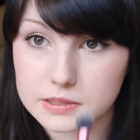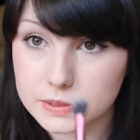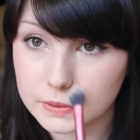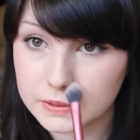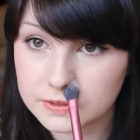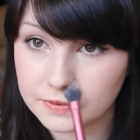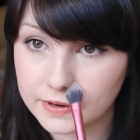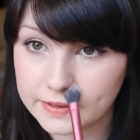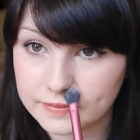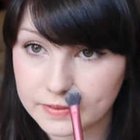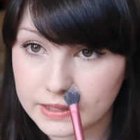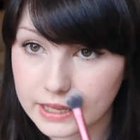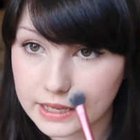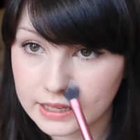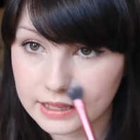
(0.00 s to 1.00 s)
so it's great
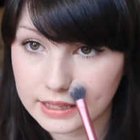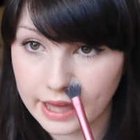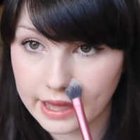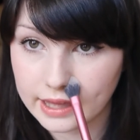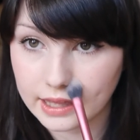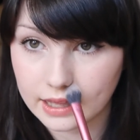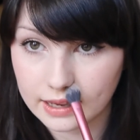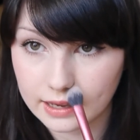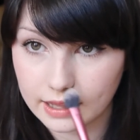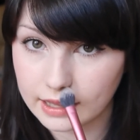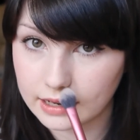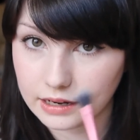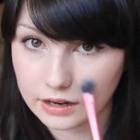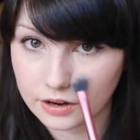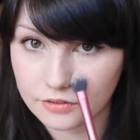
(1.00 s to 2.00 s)
for like getting
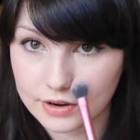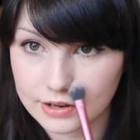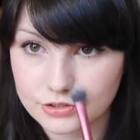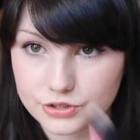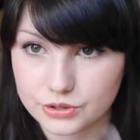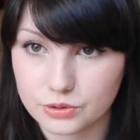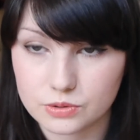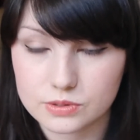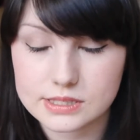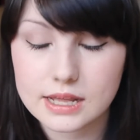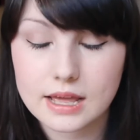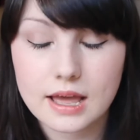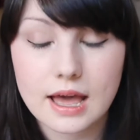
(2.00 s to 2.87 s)
in around your nose,